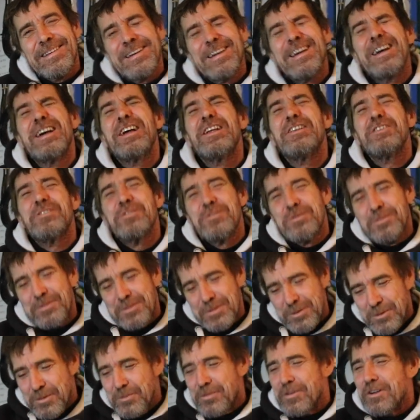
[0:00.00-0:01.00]
And you're,
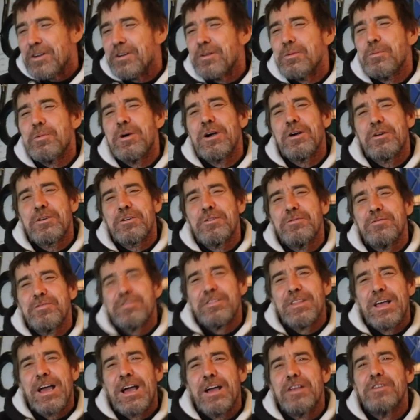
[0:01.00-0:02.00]
you're very welcome for
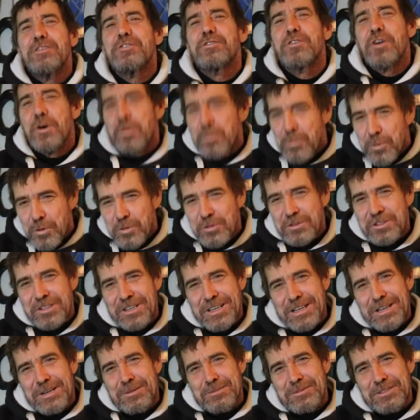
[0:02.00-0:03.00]
that, and you've got more to
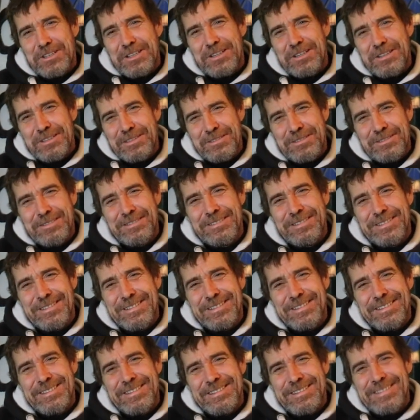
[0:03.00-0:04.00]
come, darling.
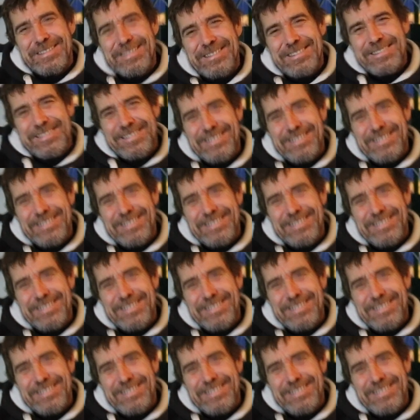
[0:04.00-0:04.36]
Okay.